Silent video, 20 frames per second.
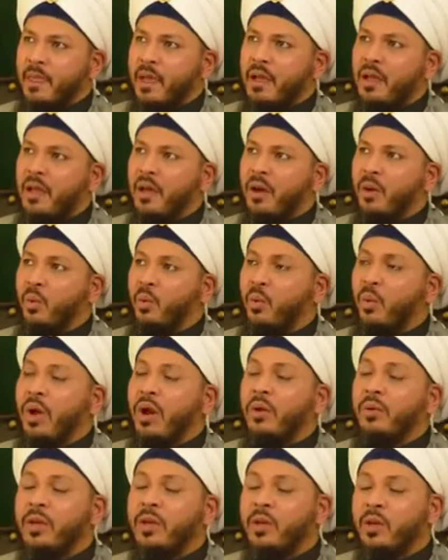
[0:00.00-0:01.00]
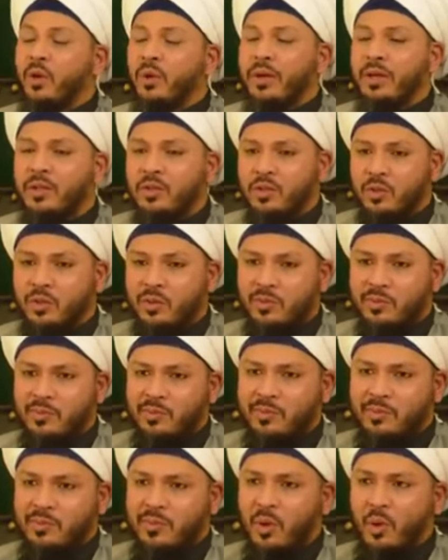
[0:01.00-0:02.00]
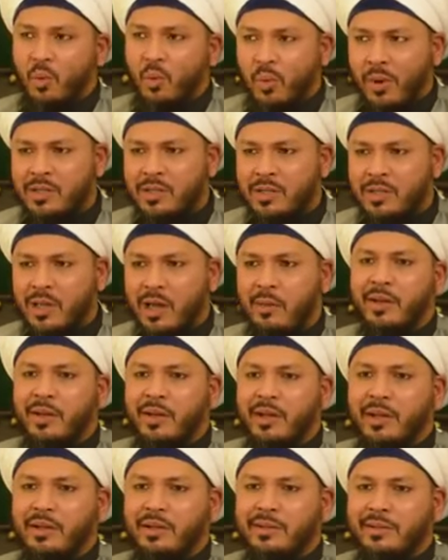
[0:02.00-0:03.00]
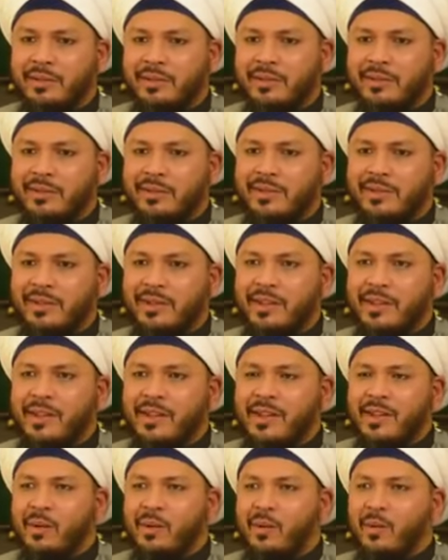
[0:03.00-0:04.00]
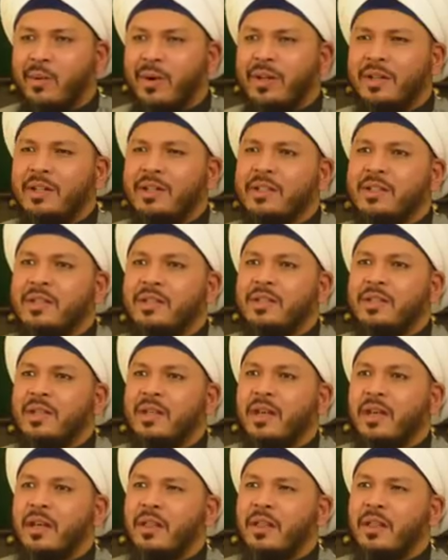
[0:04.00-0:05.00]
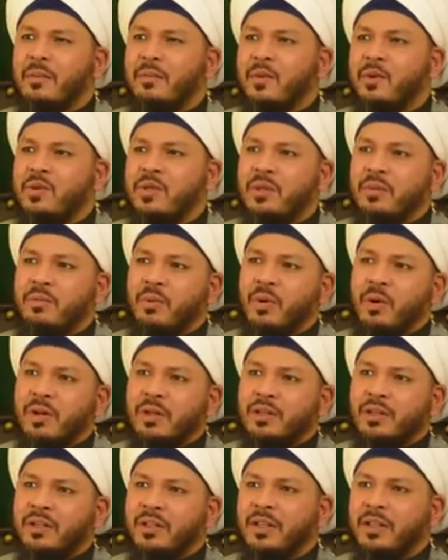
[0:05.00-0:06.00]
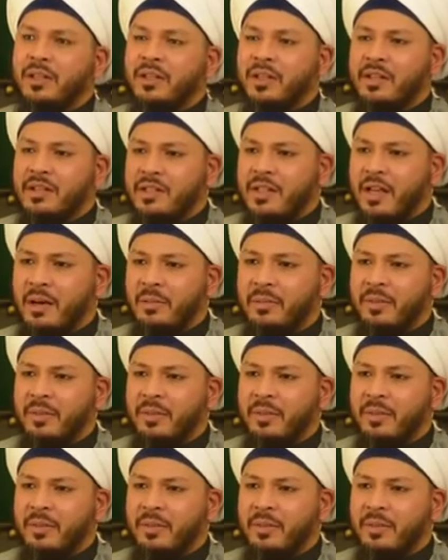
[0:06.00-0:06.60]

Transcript: Where are we going to? What is happening? What is the most important thing that is happening?